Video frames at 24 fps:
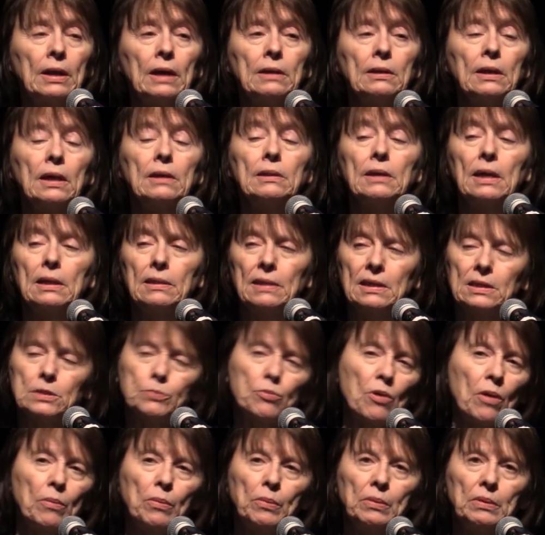I, I, I think it's
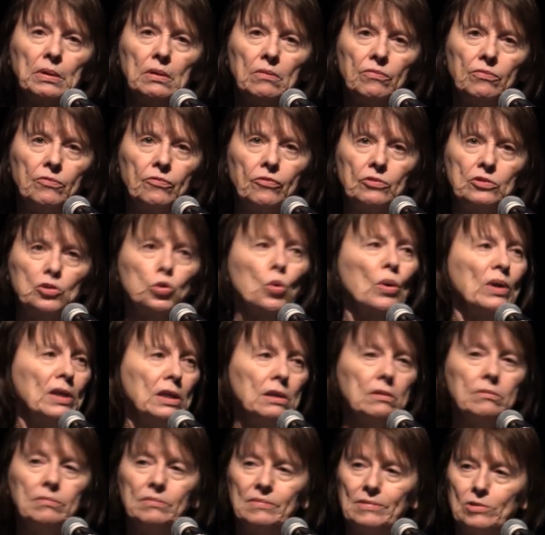probably for
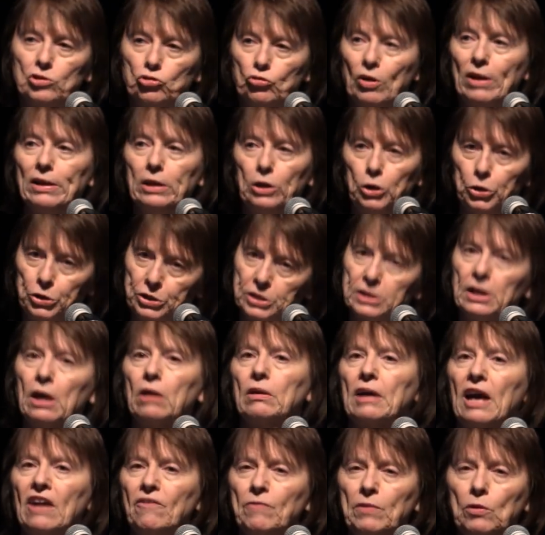20 straight years now.
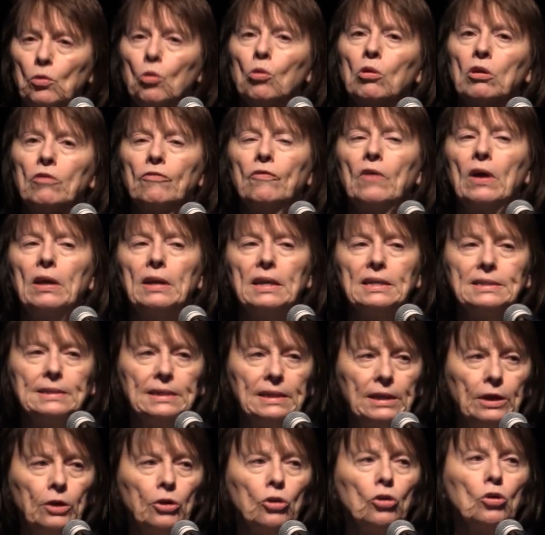I've been horrified as
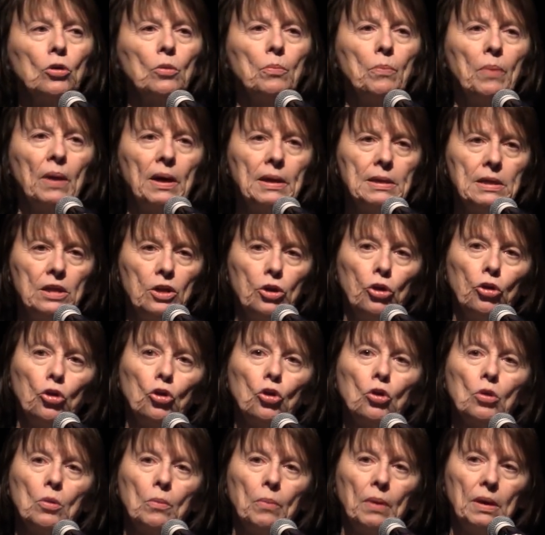year by
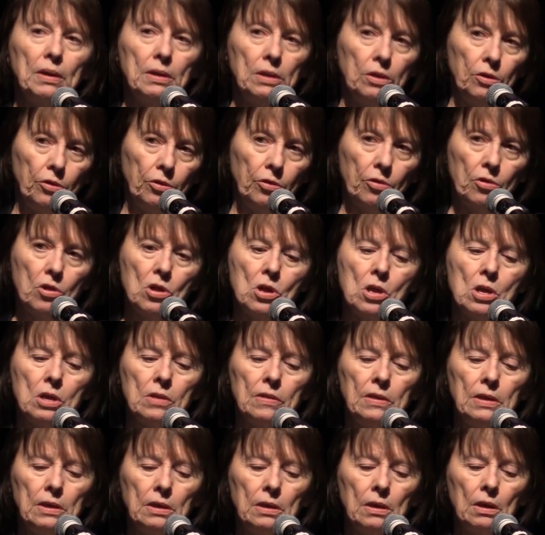year by year
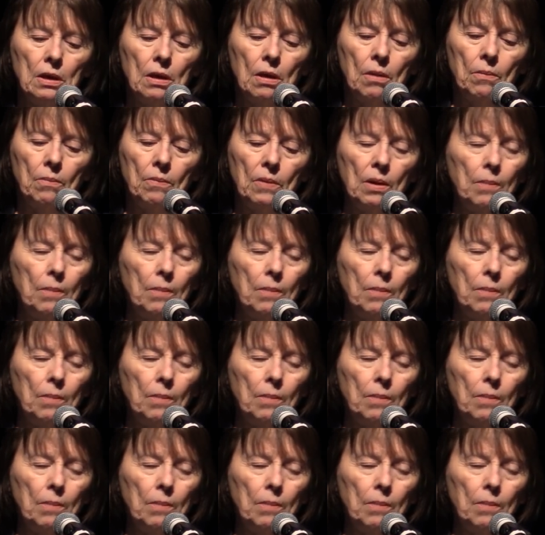the um,